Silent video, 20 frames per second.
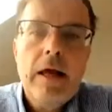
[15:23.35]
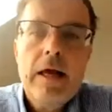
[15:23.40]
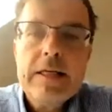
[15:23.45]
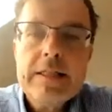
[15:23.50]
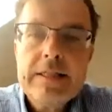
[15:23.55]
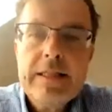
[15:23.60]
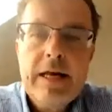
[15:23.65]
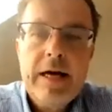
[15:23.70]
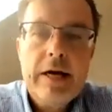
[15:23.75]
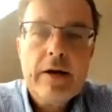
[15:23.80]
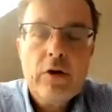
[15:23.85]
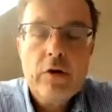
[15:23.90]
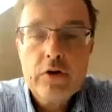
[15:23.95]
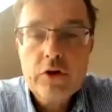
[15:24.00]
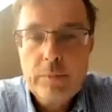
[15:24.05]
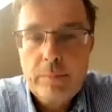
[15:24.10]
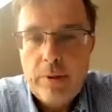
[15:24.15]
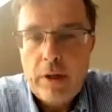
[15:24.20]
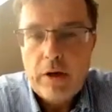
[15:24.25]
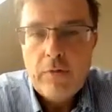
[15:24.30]
is done
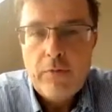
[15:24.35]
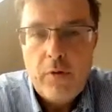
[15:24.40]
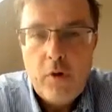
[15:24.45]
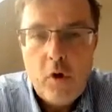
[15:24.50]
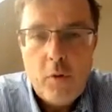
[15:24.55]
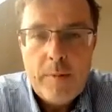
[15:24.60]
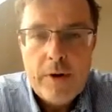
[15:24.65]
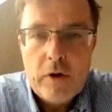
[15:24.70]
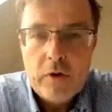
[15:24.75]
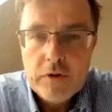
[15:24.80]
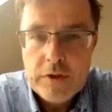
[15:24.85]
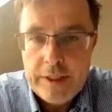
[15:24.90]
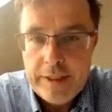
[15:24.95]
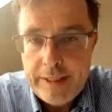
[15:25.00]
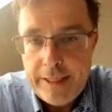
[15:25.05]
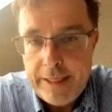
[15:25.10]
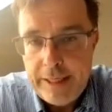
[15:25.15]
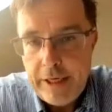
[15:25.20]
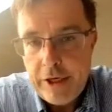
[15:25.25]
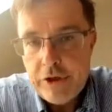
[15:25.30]
on the platform and on the
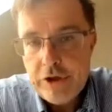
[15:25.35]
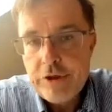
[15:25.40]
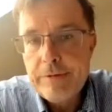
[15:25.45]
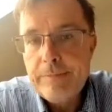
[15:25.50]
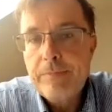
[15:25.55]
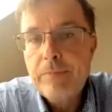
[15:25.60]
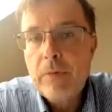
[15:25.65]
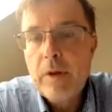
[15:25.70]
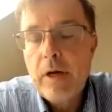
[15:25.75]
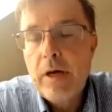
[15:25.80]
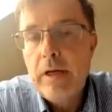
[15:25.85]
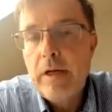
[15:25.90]
integration.